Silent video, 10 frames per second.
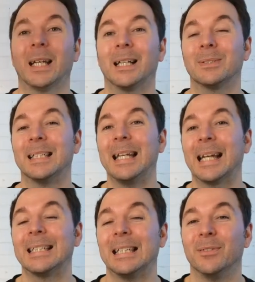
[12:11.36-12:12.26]
When it comes to
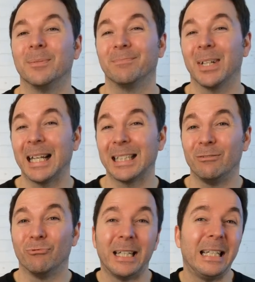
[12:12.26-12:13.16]
negatives, I actually
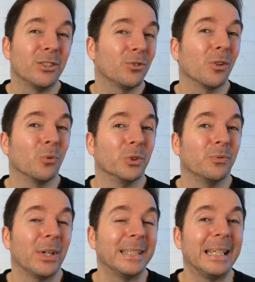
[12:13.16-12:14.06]
really struggled to
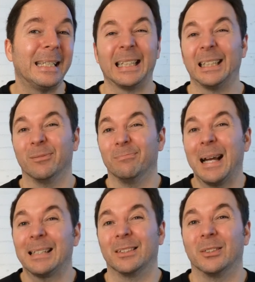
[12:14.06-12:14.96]
find anything that
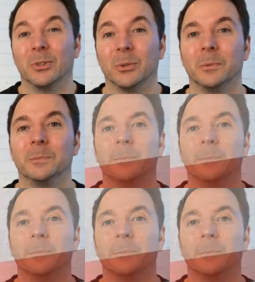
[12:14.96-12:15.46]
matters at all.